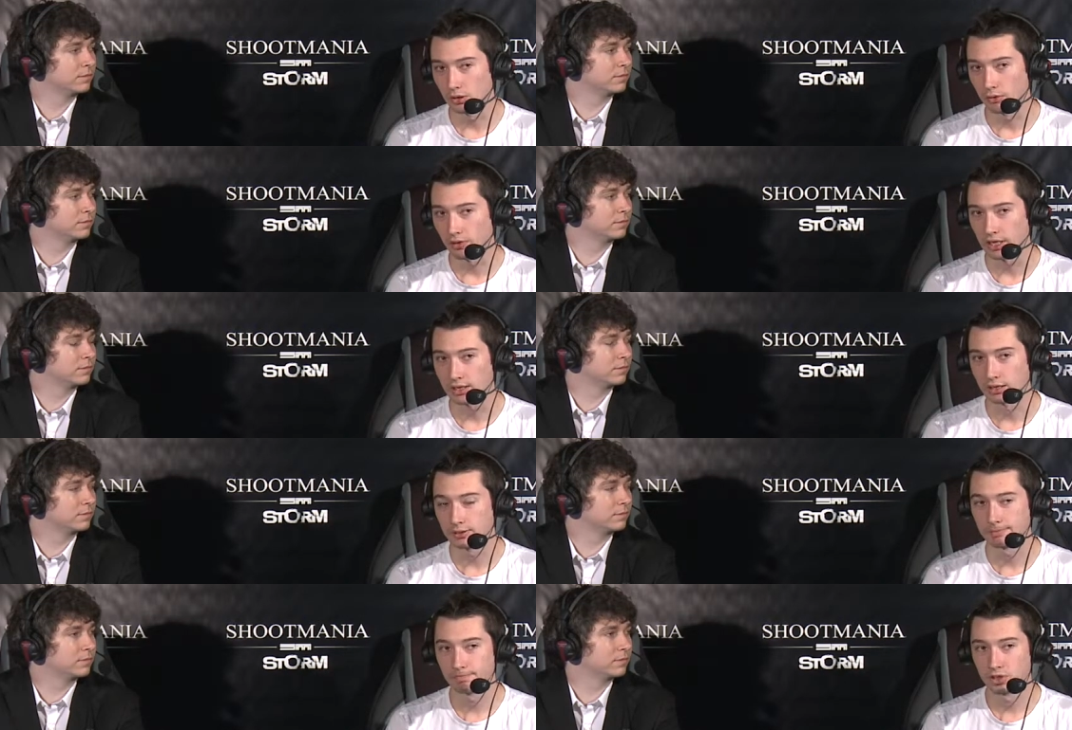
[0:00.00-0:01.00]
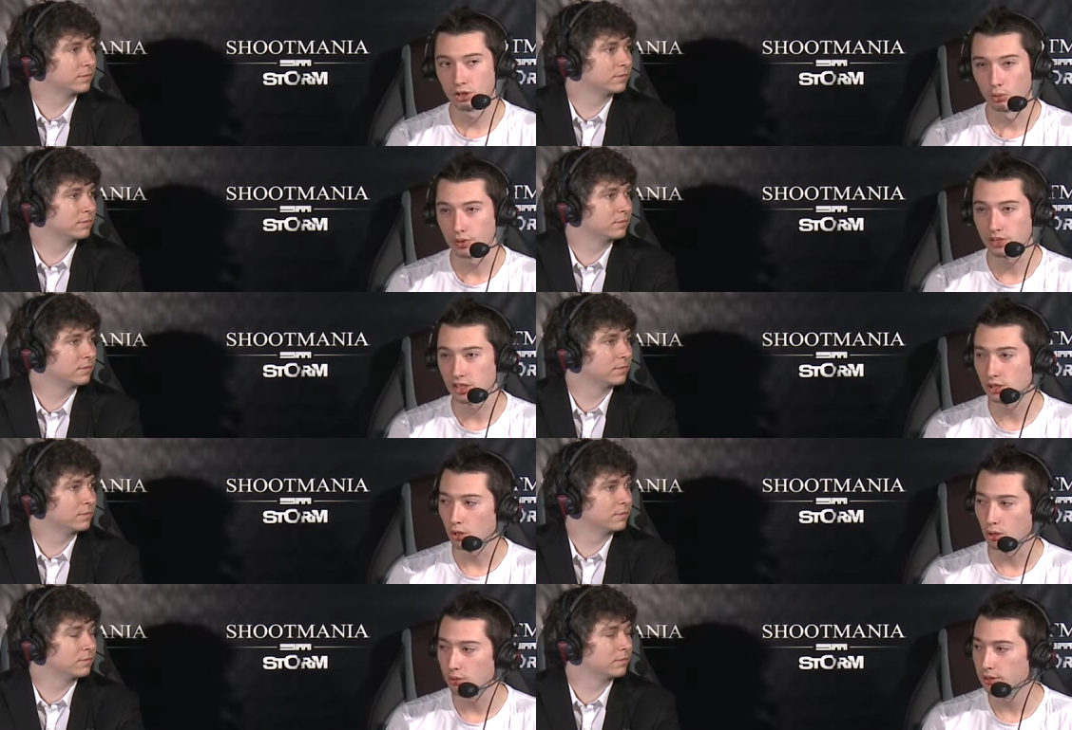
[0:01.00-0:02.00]
Speaker 1: the fact that you know we've seen
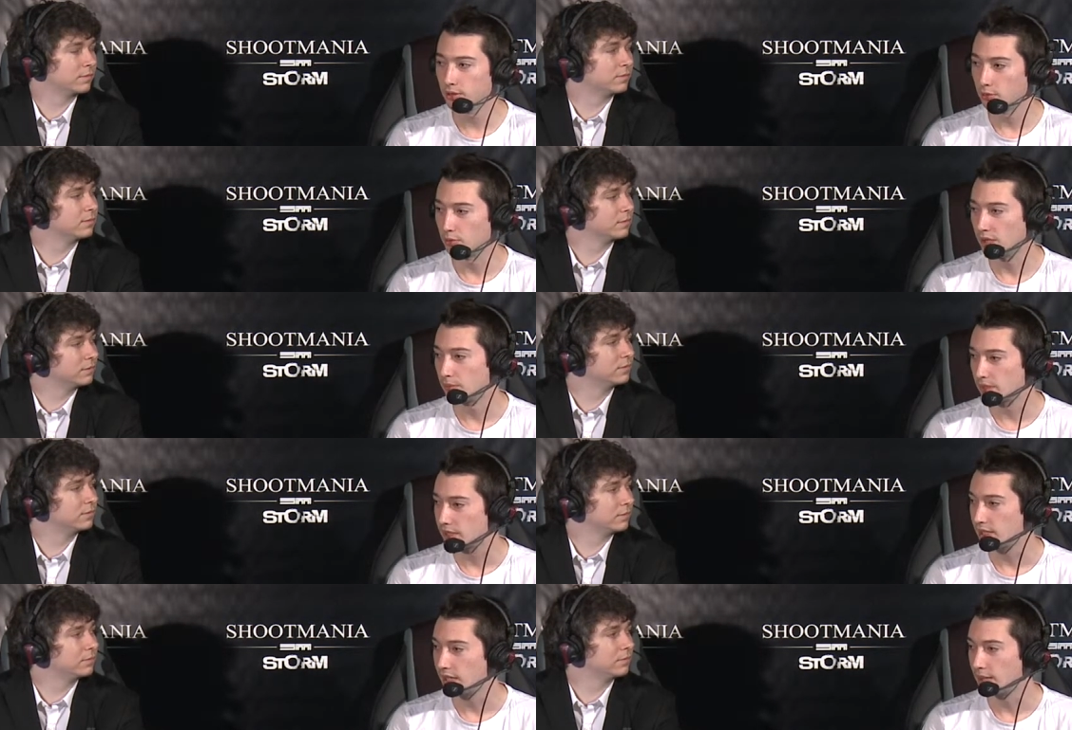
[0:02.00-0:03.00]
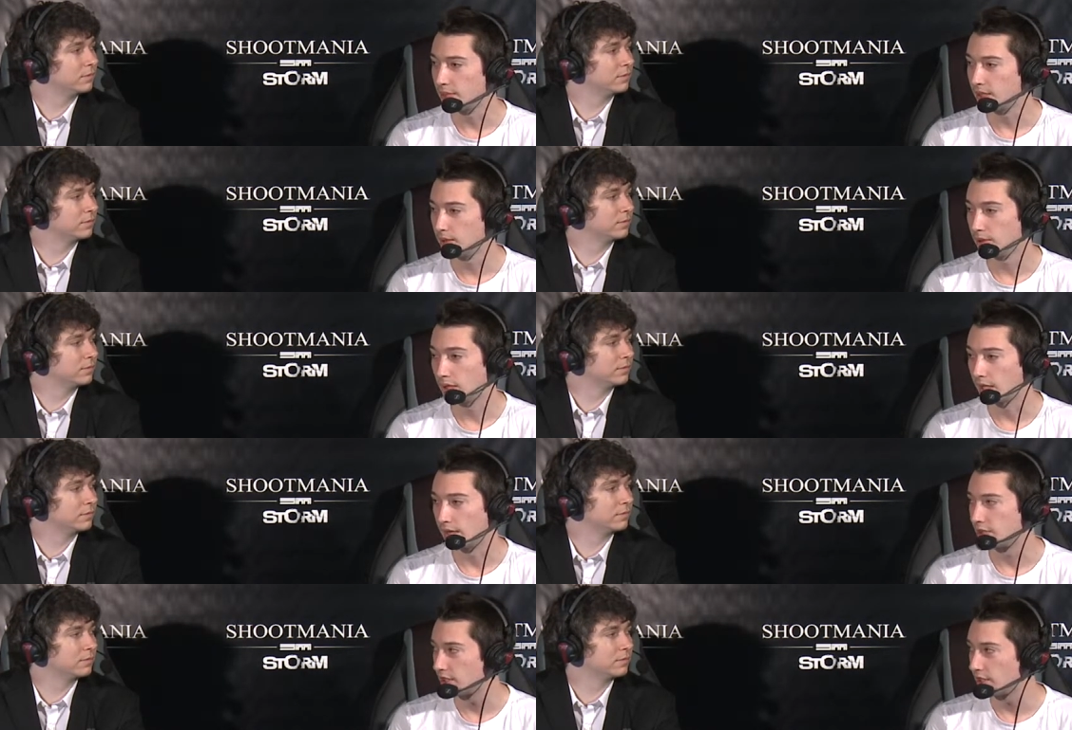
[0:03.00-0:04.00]
Colwyn and we've been able to see games of them and they
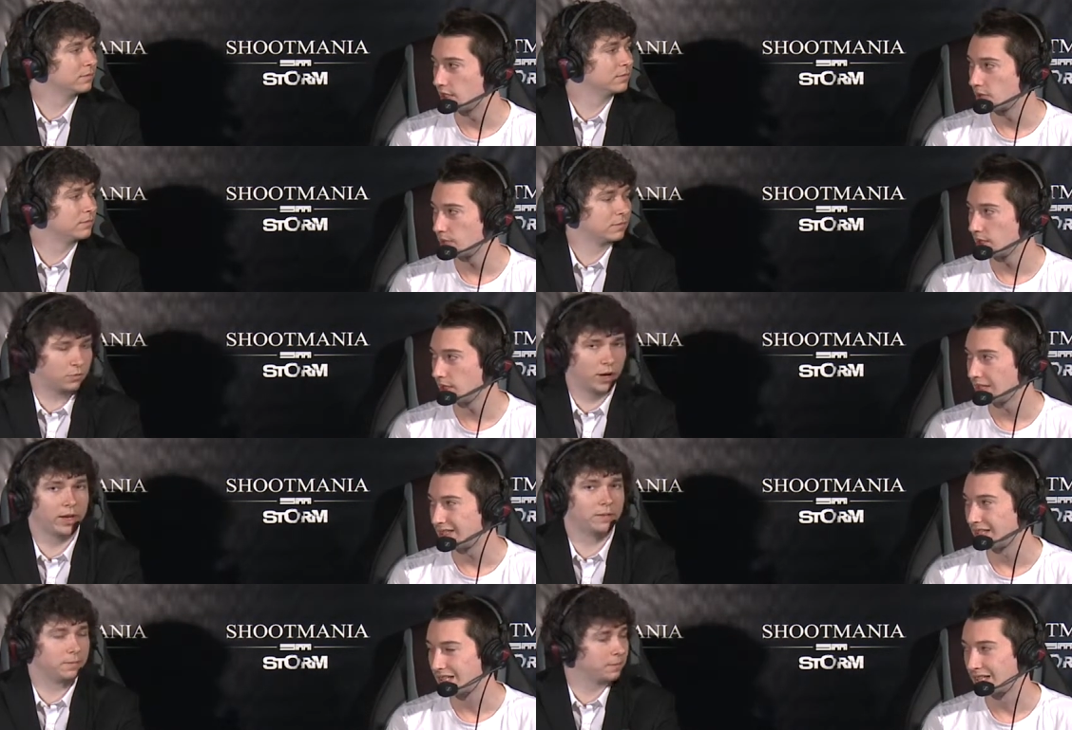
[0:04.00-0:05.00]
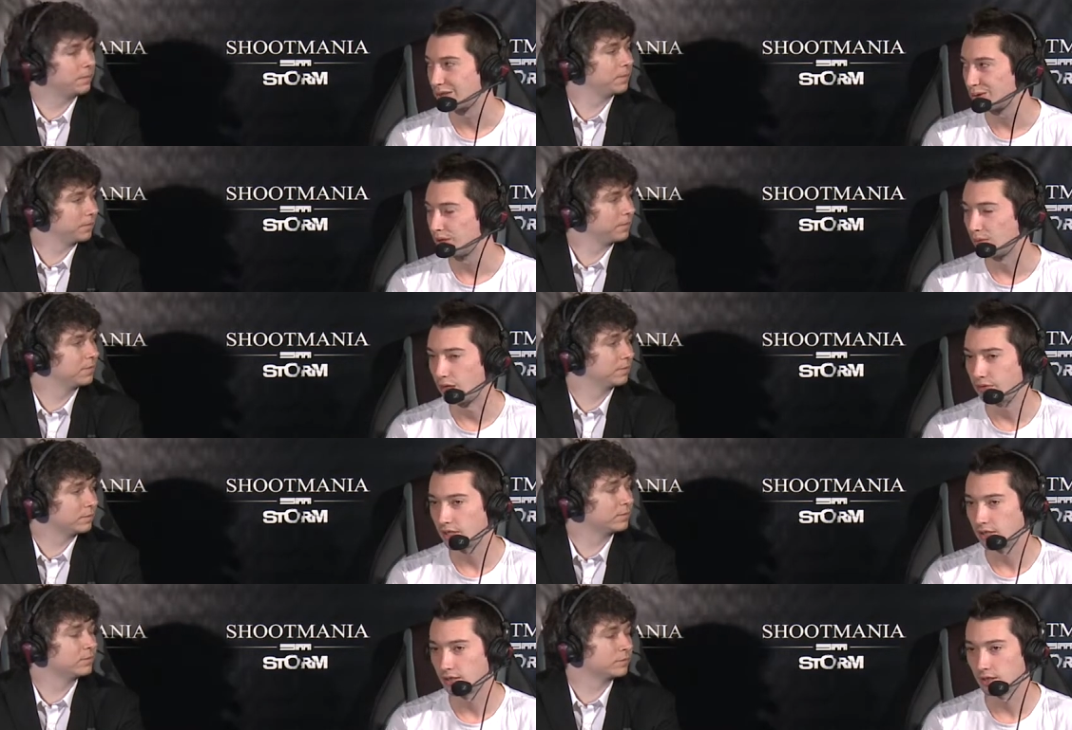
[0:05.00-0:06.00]
haven't seen us play. Right. I think that kind of threw them off
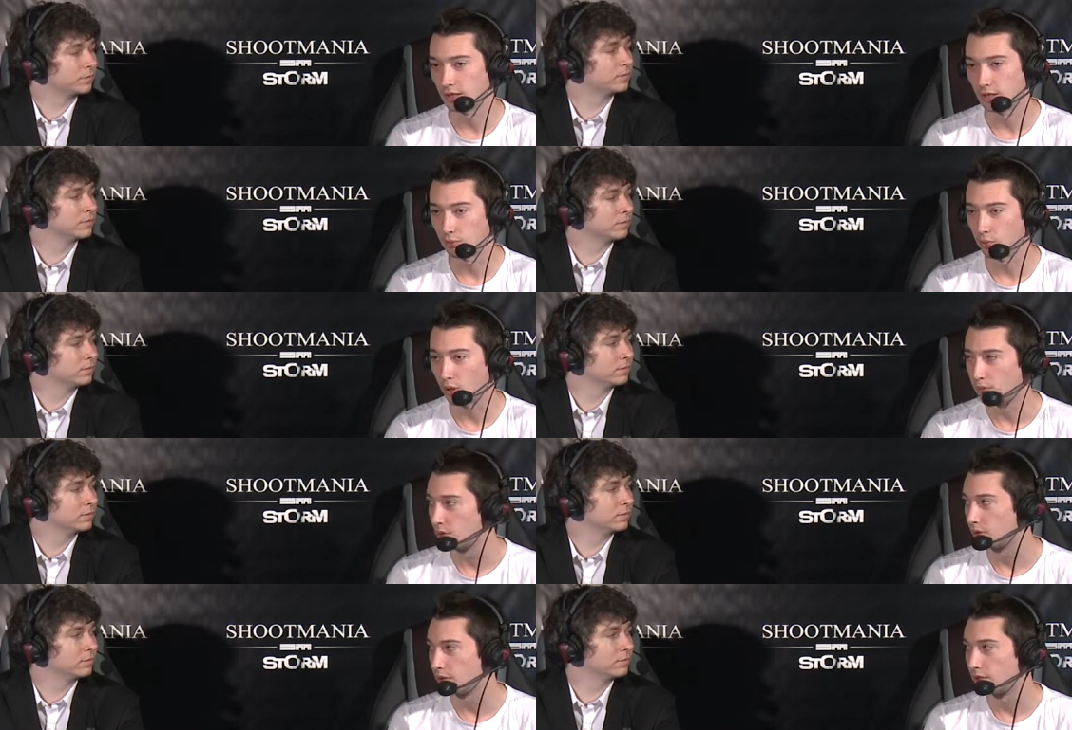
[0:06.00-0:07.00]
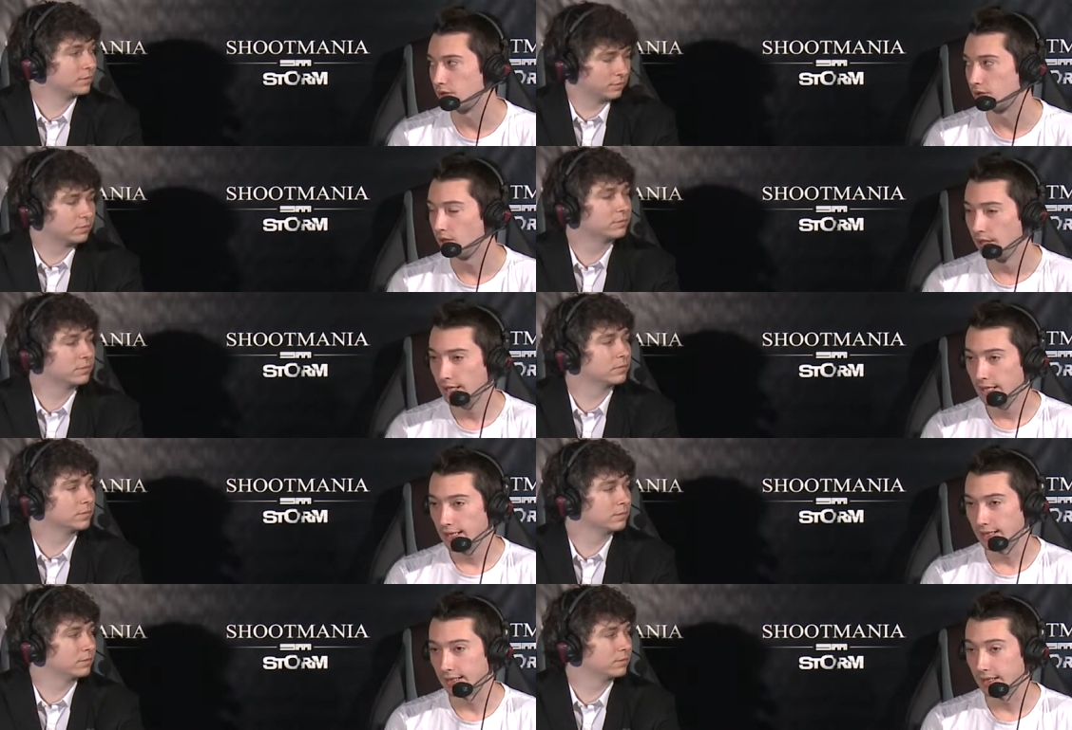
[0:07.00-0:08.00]
yesterday, like with what we were going to do
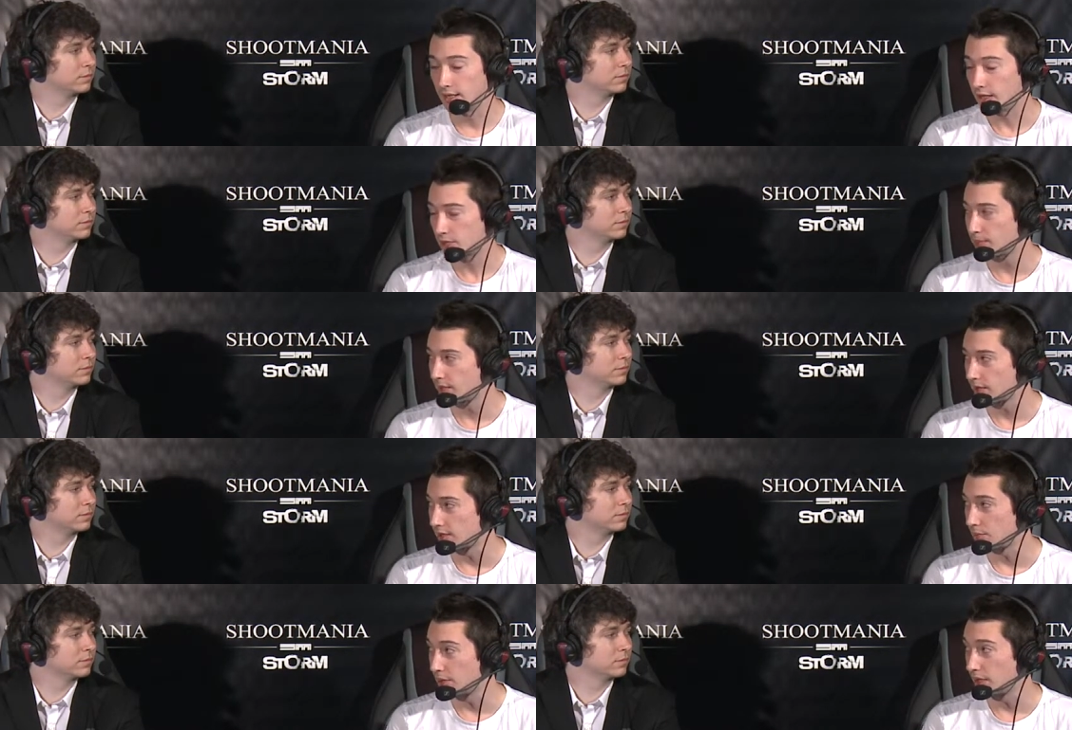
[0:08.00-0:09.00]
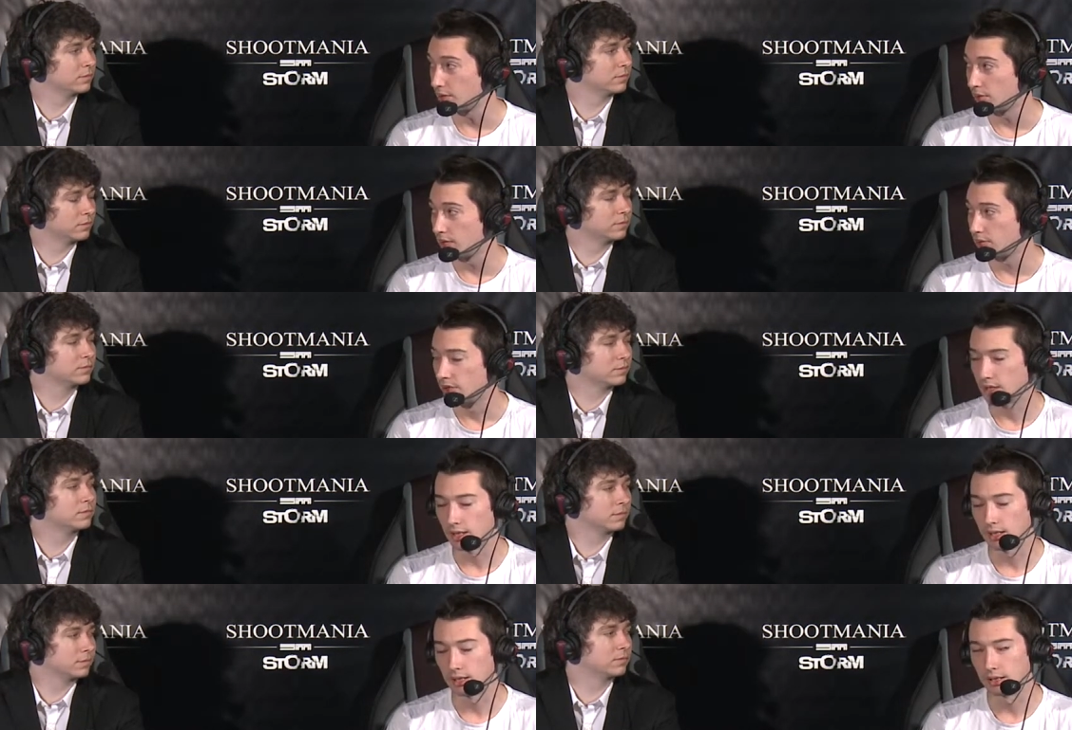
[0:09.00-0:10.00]
and they didn't expect us to play the way that we
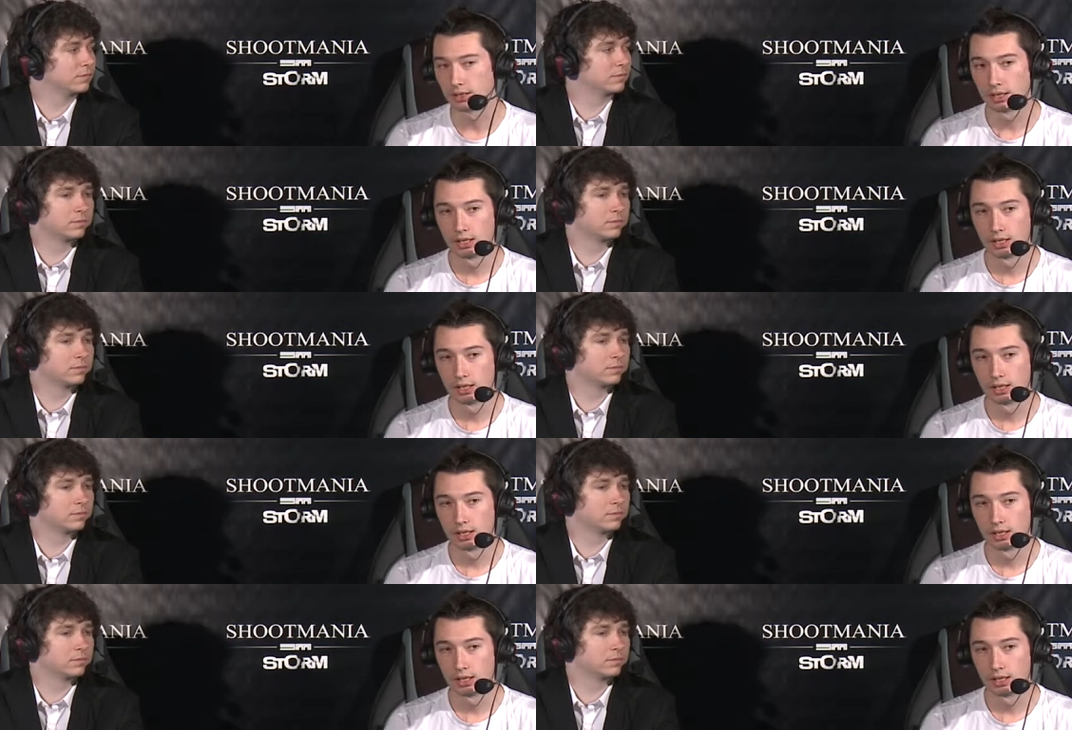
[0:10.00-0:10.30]
did. And